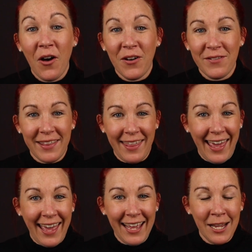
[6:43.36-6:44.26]
over
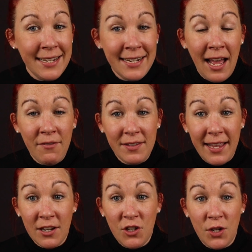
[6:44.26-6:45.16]
there. Didn't have a
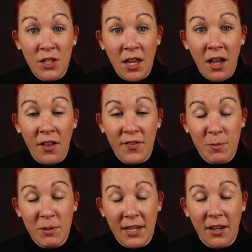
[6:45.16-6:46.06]
second shooter on this
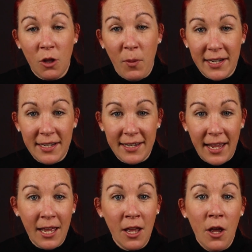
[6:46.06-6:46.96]
particular wedding
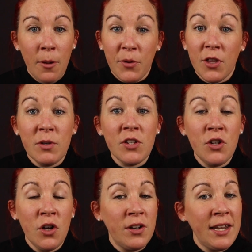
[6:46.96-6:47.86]
day, but there was
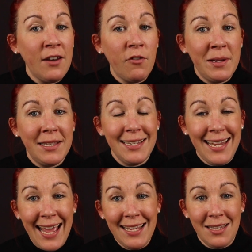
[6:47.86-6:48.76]
no need for me to
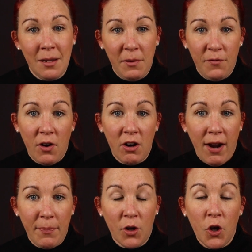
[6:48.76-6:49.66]
test before I
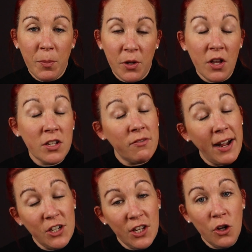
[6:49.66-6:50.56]
grabbed the couple, as they're
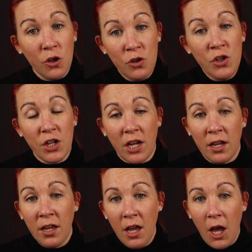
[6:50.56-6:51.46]
actually under
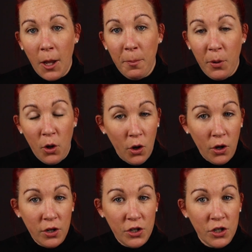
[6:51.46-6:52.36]
a
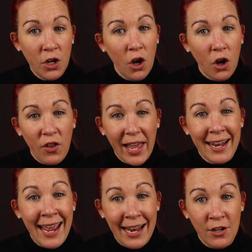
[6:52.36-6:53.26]
porch or like
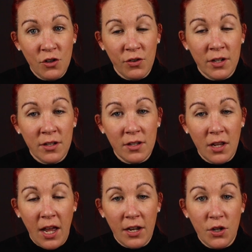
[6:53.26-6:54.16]
an entrance
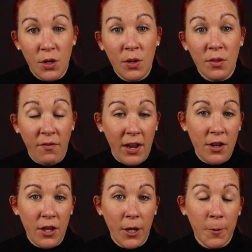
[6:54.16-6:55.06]
to the
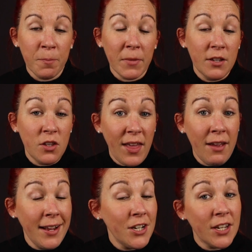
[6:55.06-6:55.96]
venue. So they're
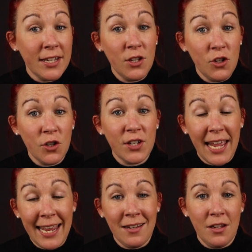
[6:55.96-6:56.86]
actually stood
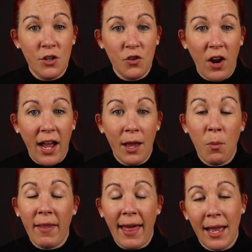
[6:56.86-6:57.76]
in the dry
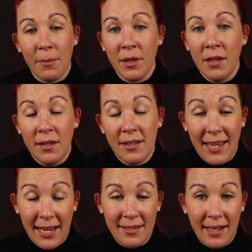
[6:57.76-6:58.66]
while I'm
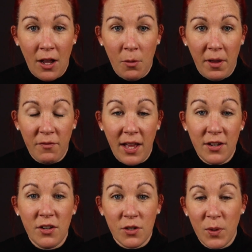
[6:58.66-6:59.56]
testing out my
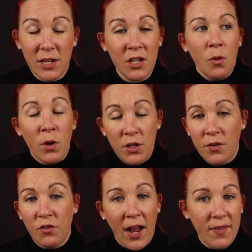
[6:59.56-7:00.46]
flashes, which once
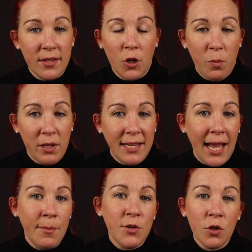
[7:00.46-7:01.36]
you've tried this a couple of
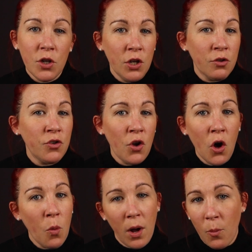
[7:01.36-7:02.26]
times, you'll
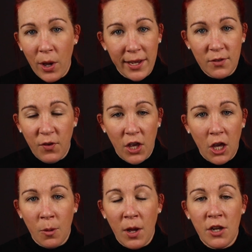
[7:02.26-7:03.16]
know what works for
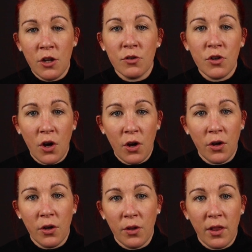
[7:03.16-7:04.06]
you, and you'll
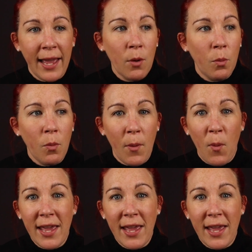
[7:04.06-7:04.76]
know like where